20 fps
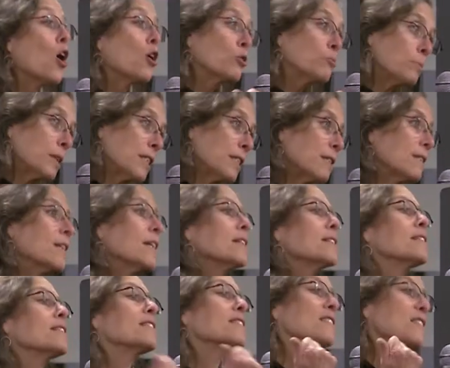
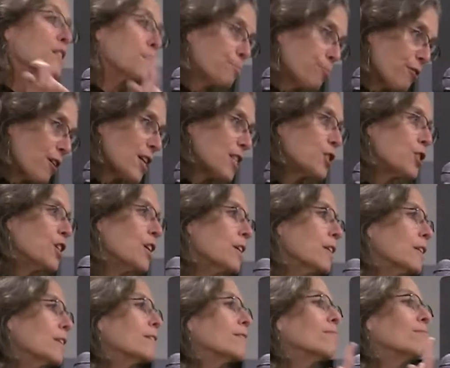Homelessness,
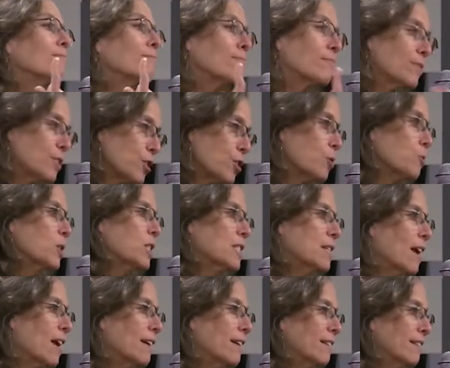depression,
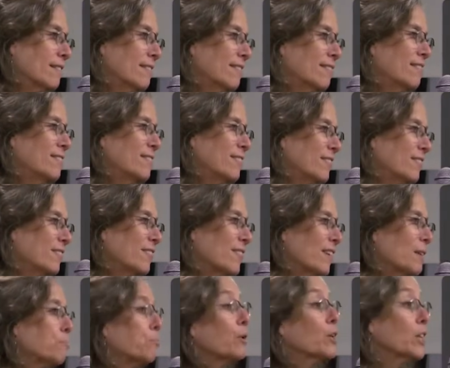suicide,
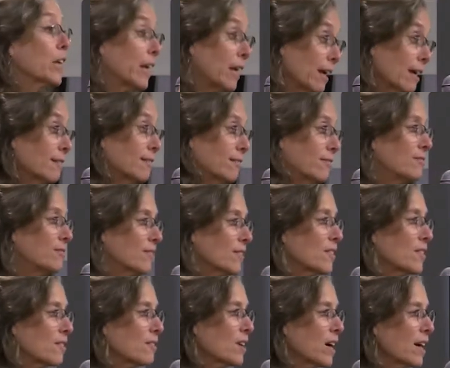bullying,
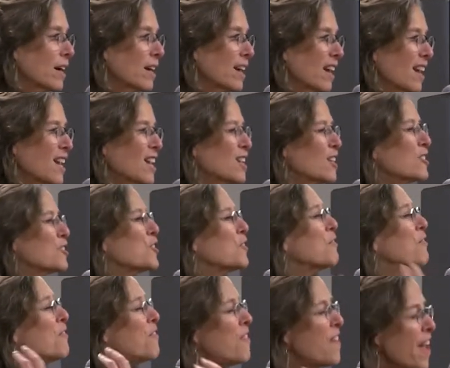right? It's
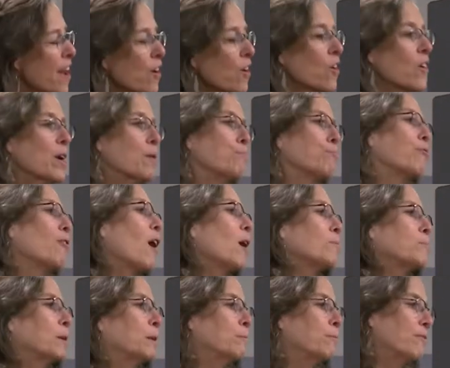very
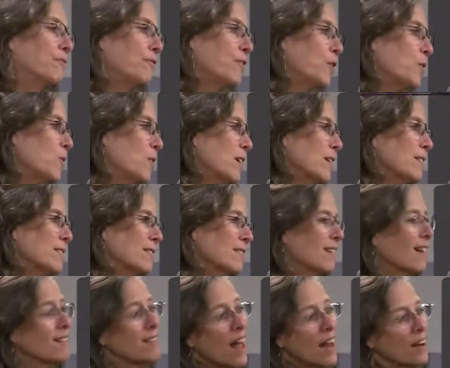problem
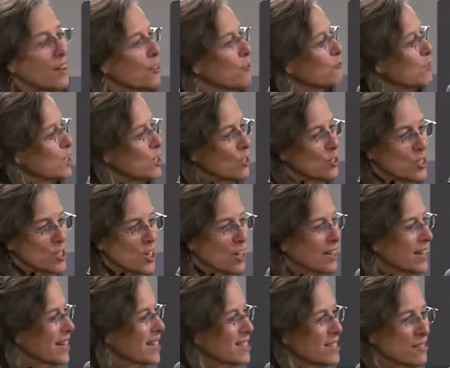focused. A lot of the research
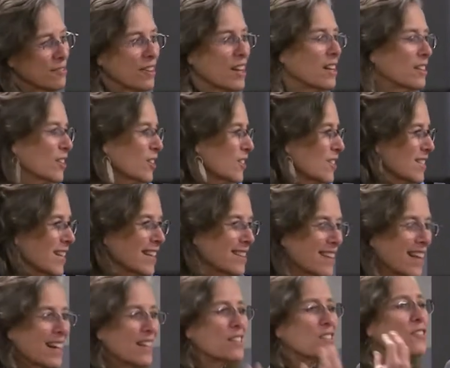on kids of color is like,
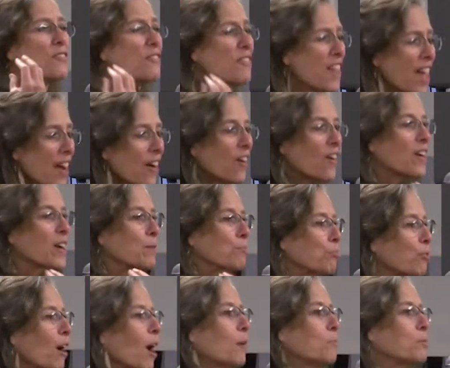it's very
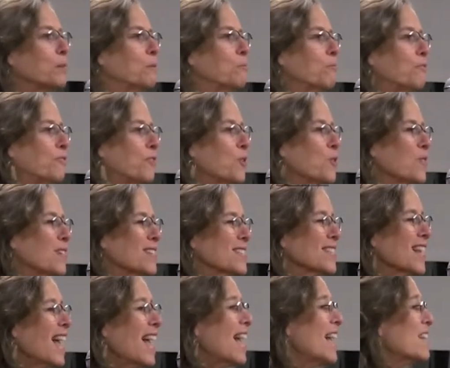problem
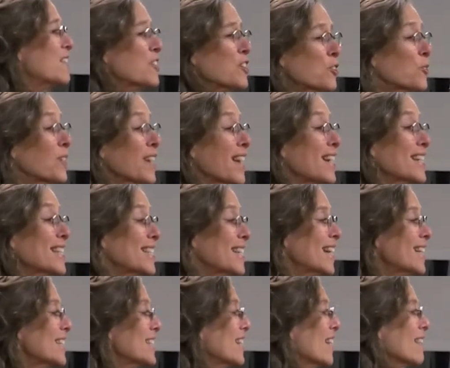focused. And you don't get a
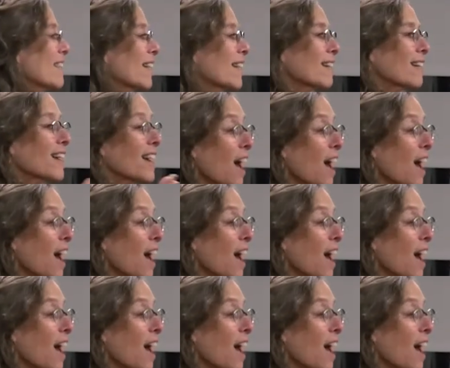sense of the